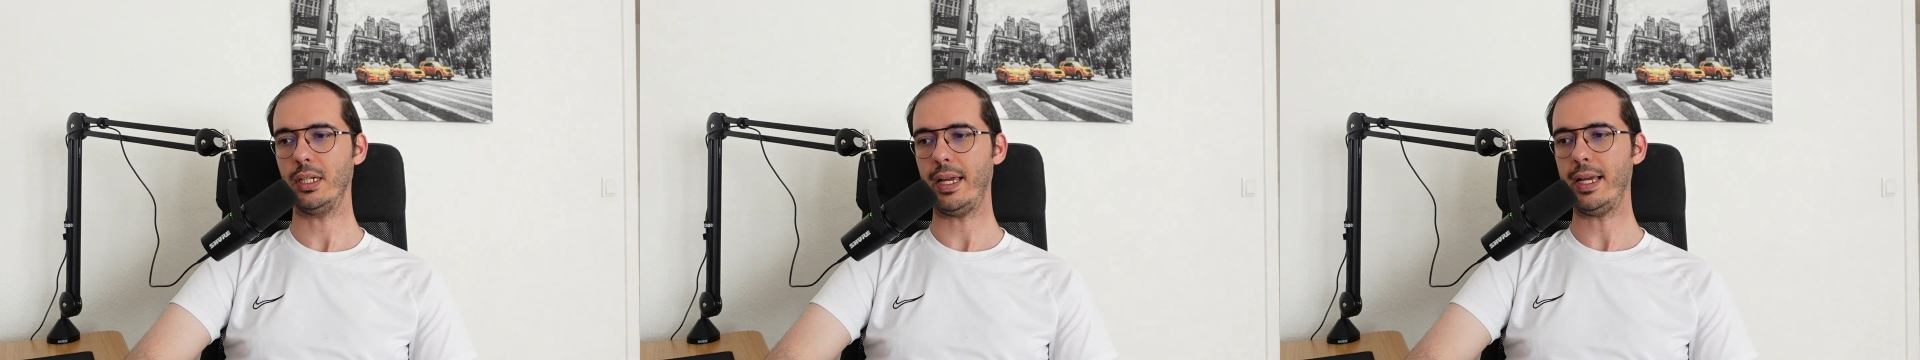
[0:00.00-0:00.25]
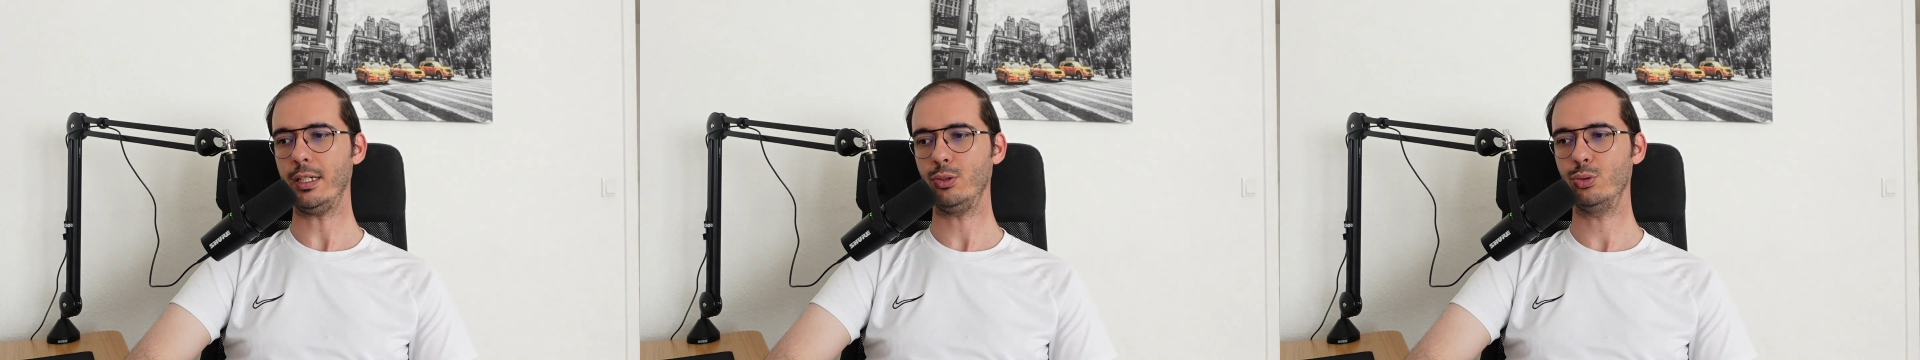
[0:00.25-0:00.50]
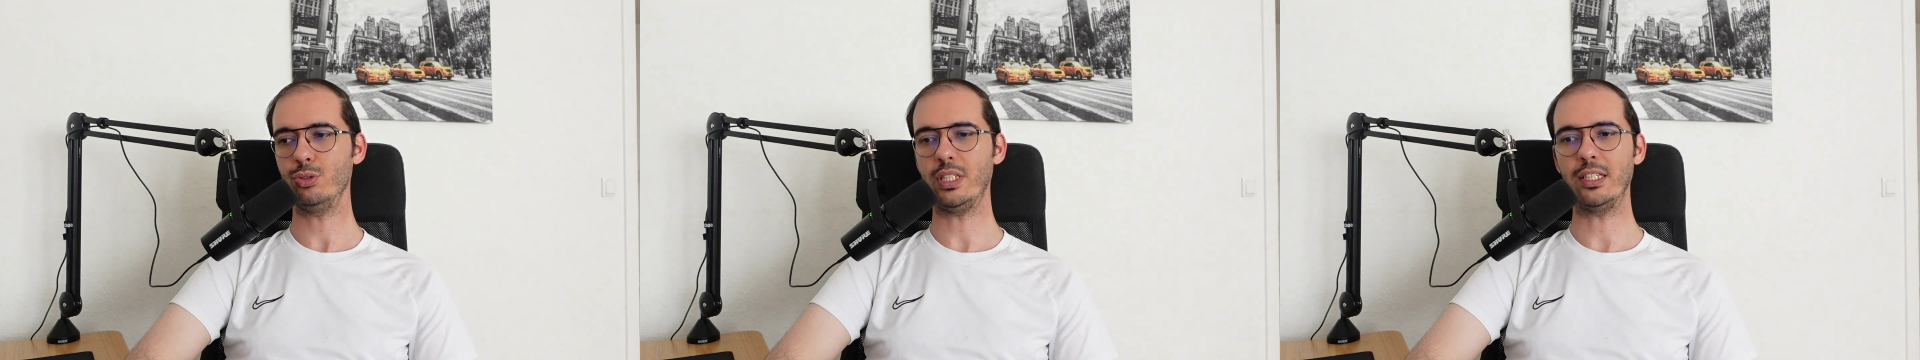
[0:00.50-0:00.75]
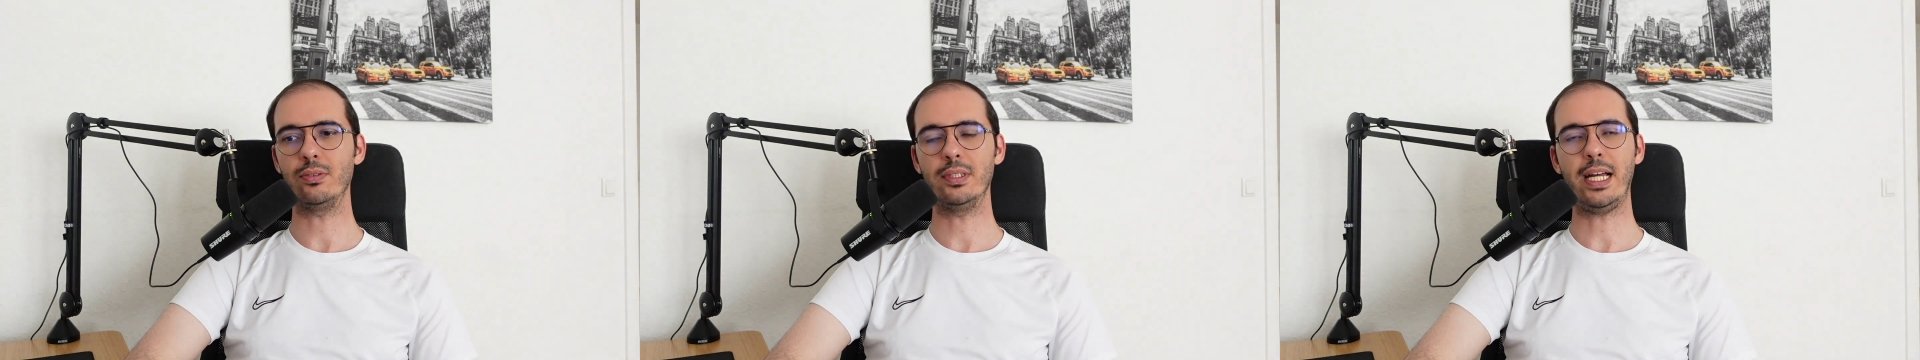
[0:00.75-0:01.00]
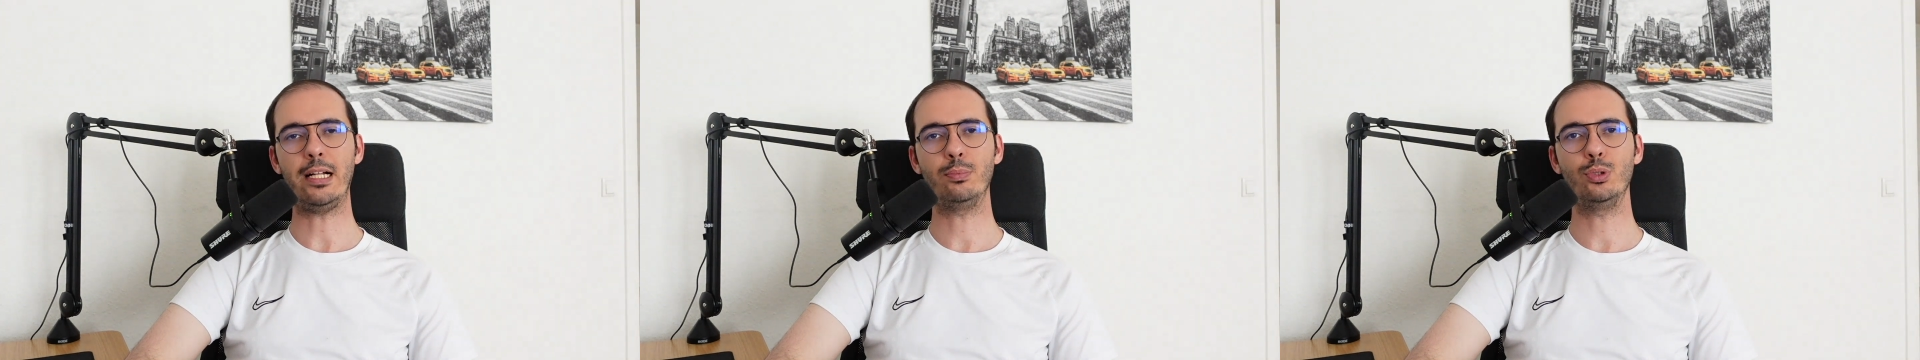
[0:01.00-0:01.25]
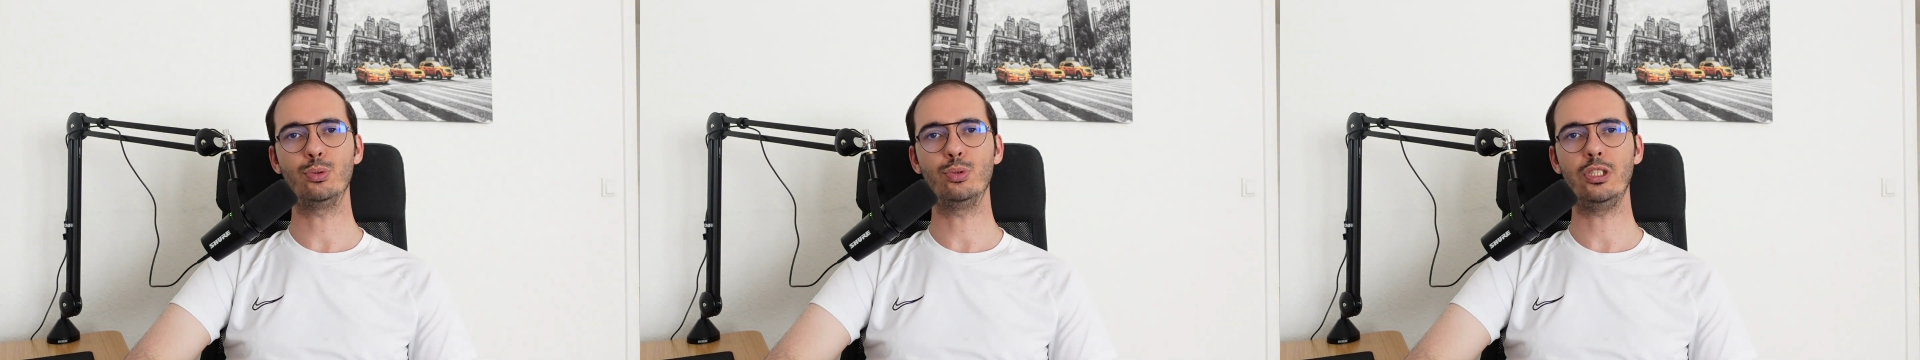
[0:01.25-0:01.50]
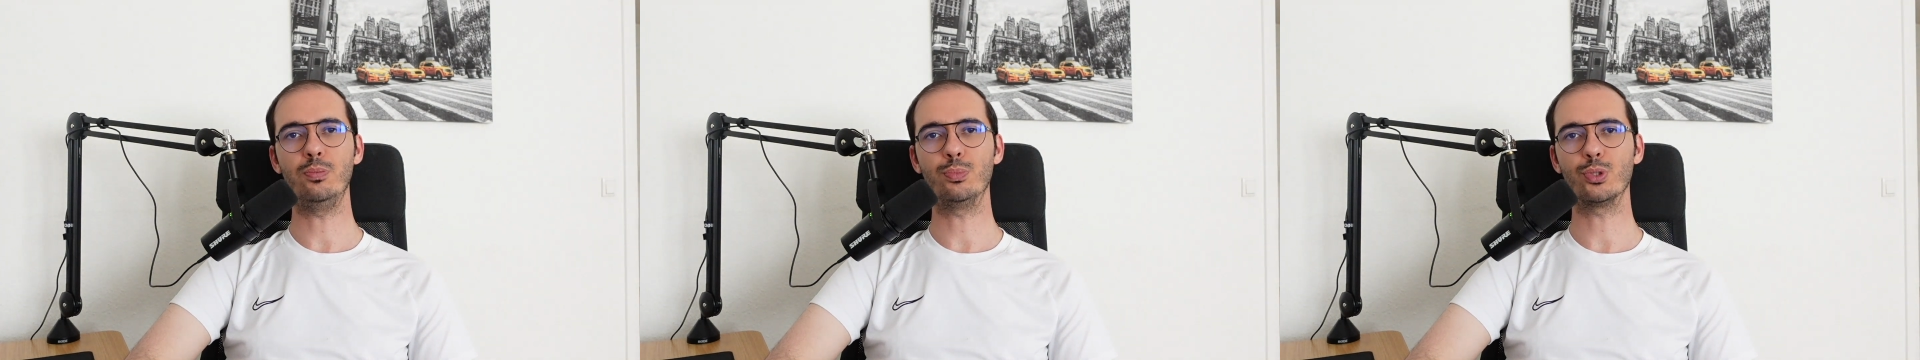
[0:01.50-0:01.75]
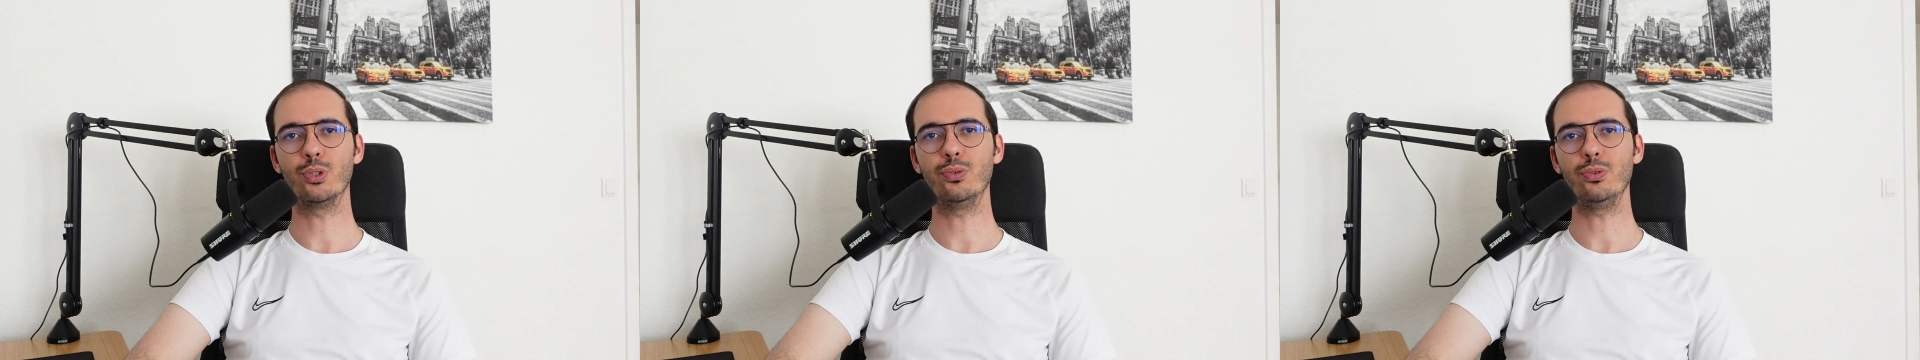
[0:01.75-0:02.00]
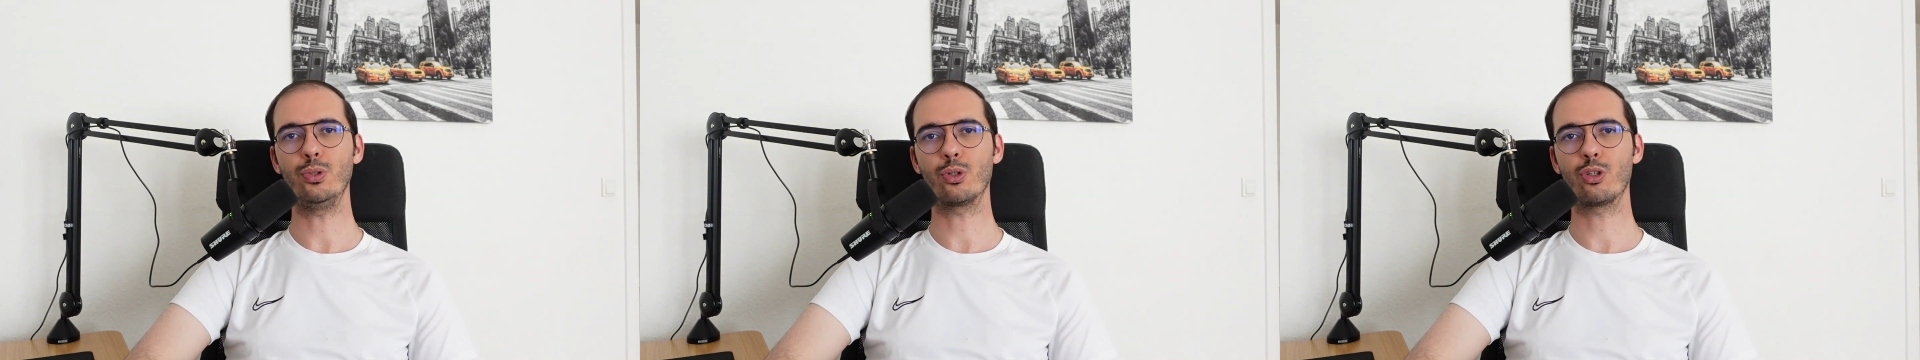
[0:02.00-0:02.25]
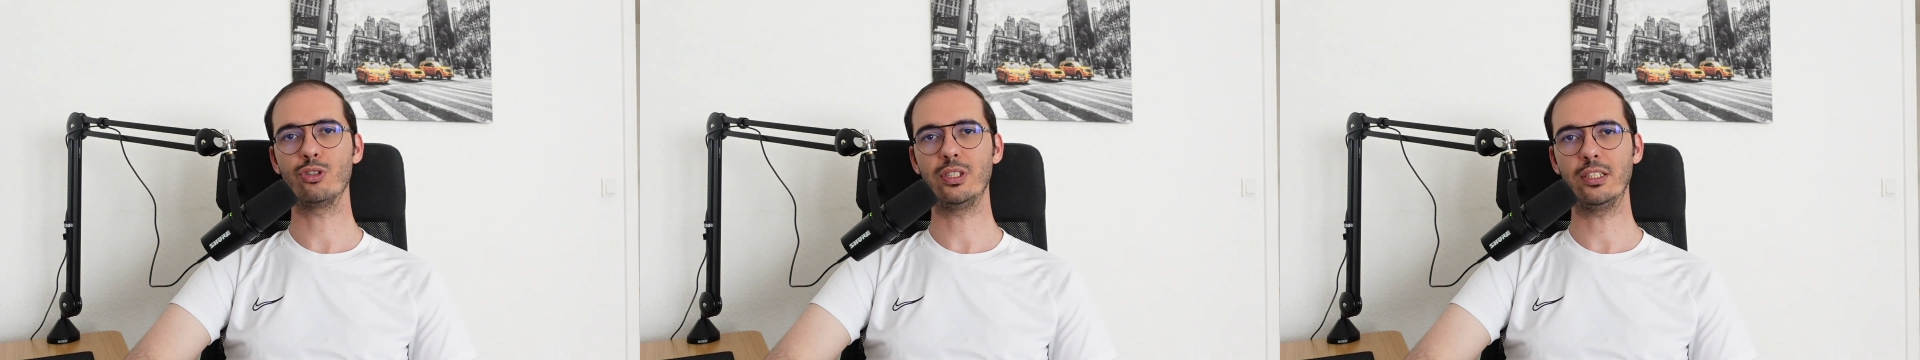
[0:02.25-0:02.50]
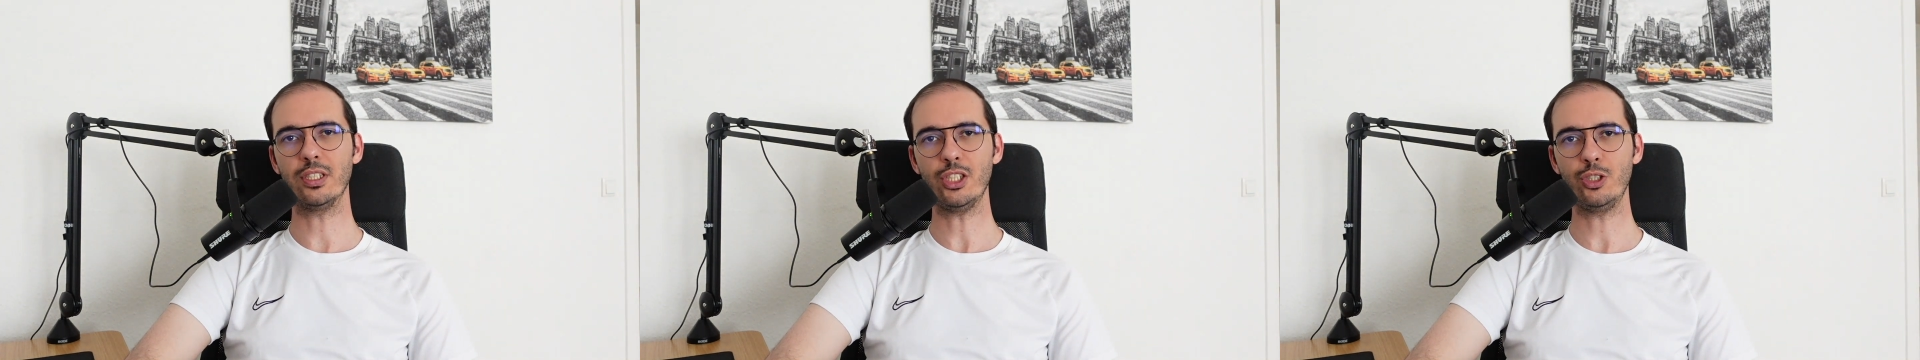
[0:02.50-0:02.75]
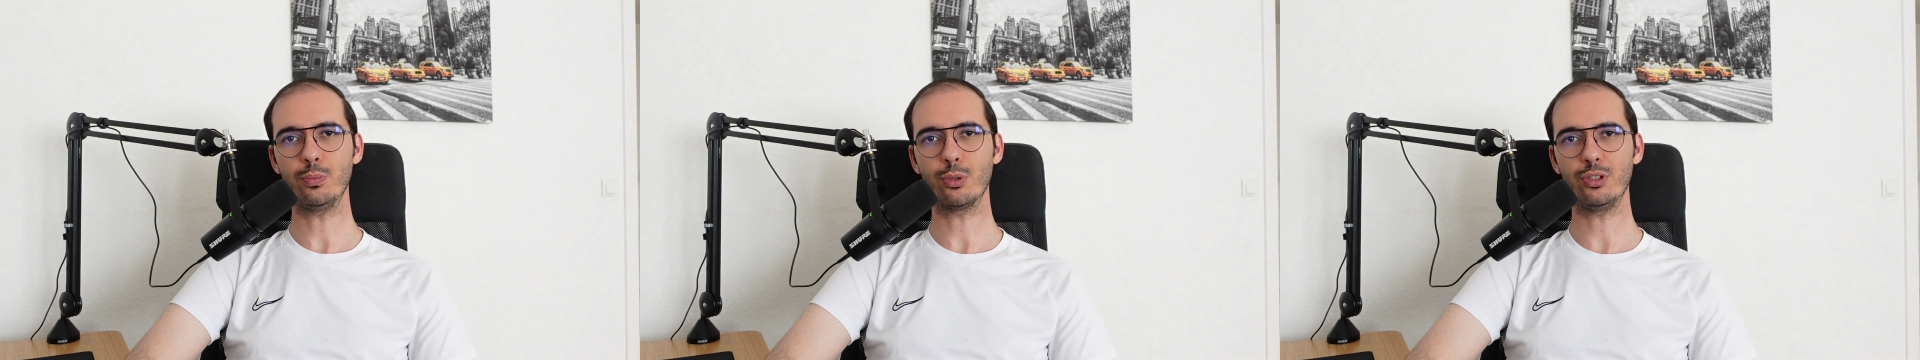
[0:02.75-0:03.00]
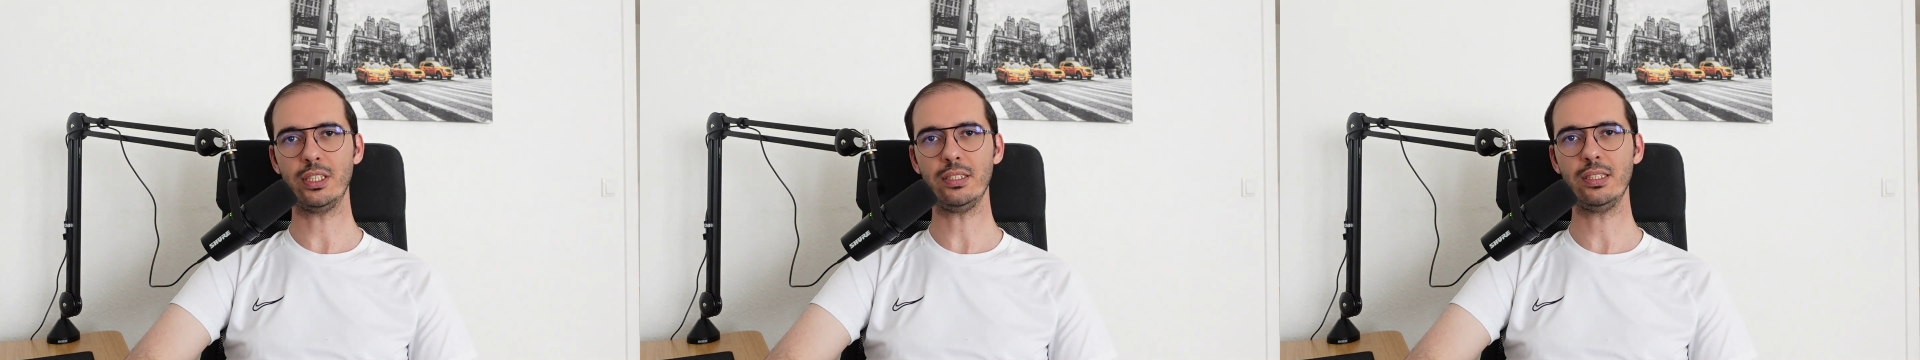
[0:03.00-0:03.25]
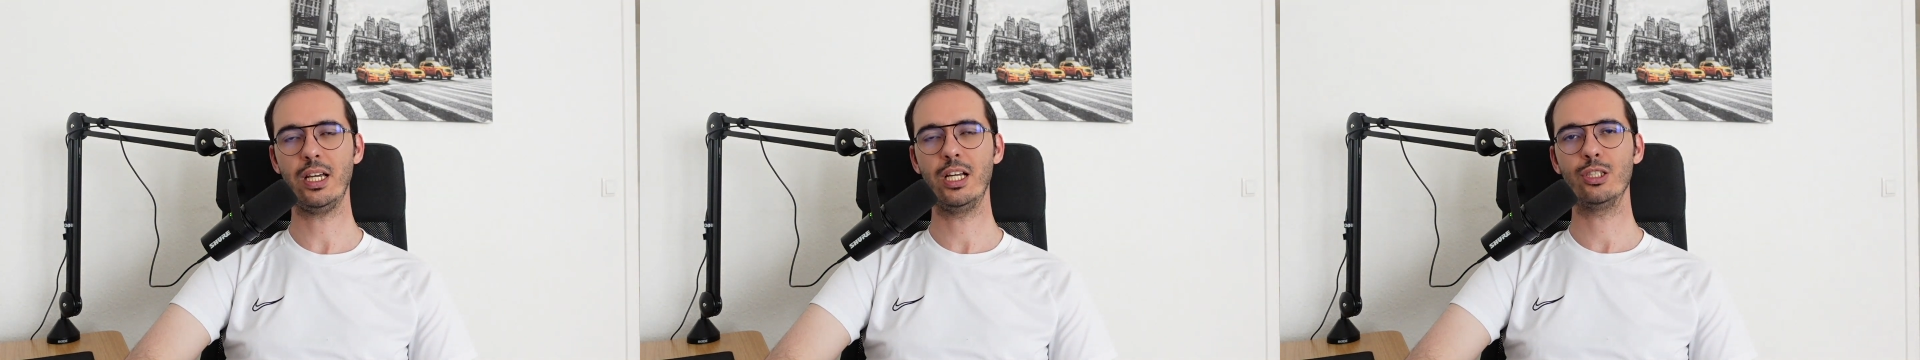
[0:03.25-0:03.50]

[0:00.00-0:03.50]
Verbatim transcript: AI tools that will help you to improve your content creation process,